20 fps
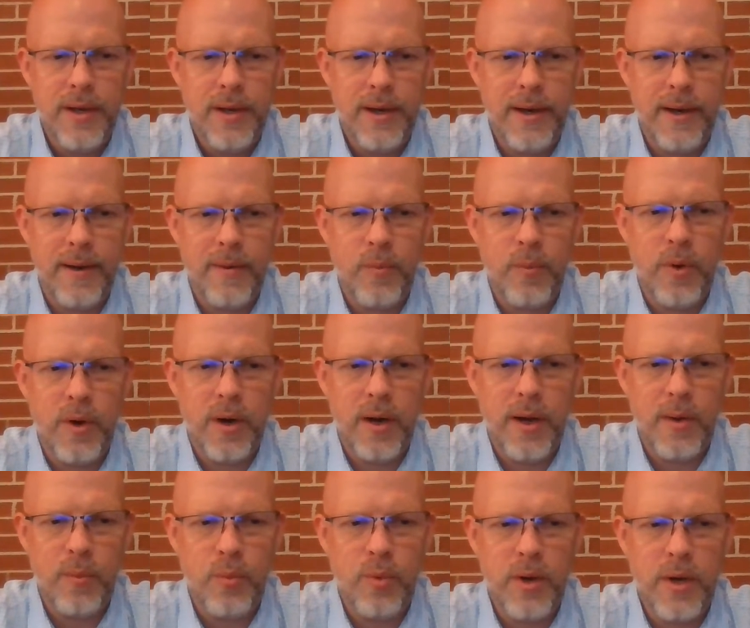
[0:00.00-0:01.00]
where
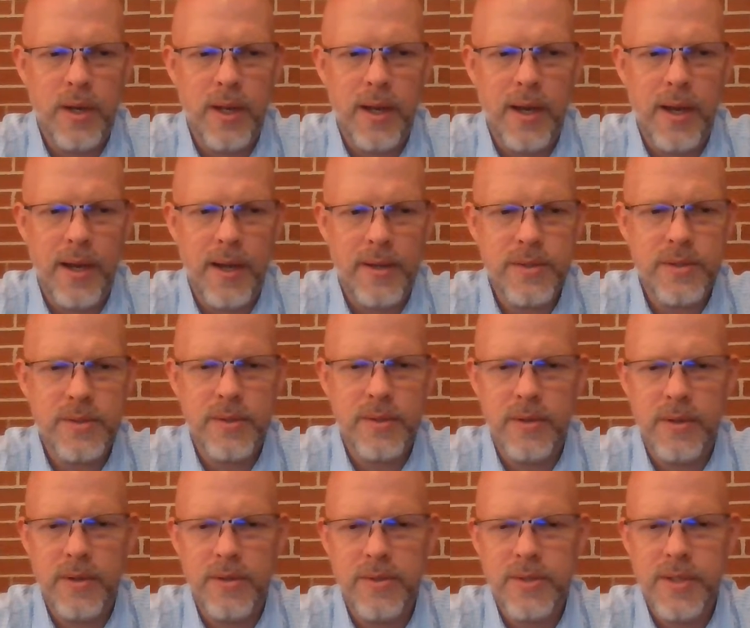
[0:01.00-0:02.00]
I work as,
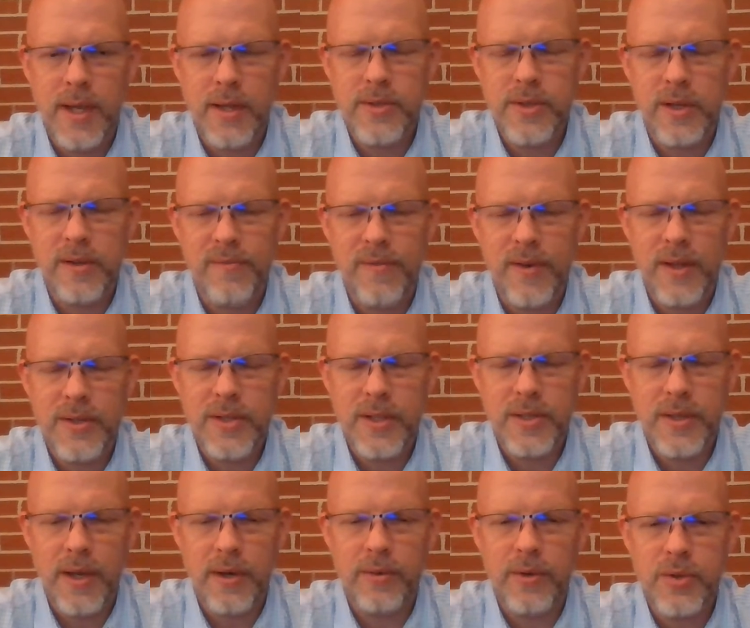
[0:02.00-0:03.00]
it sounds like a fancy
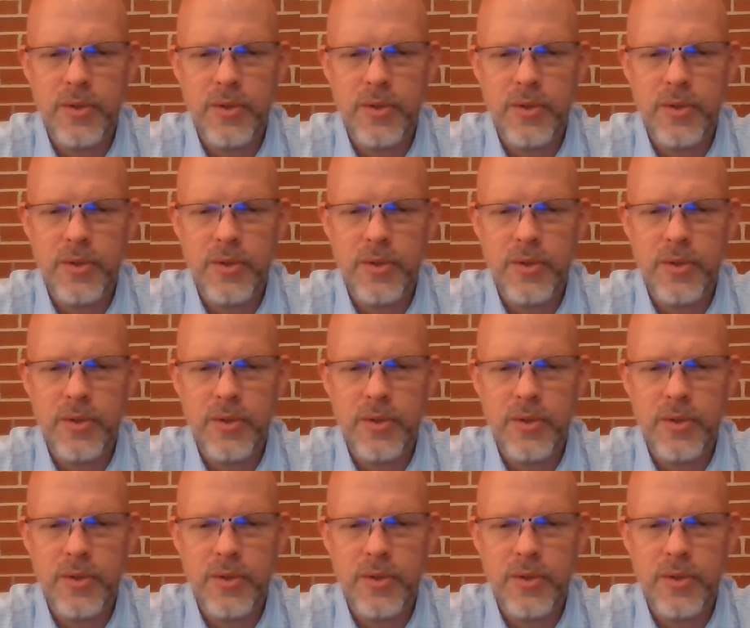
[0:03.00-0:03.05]
title,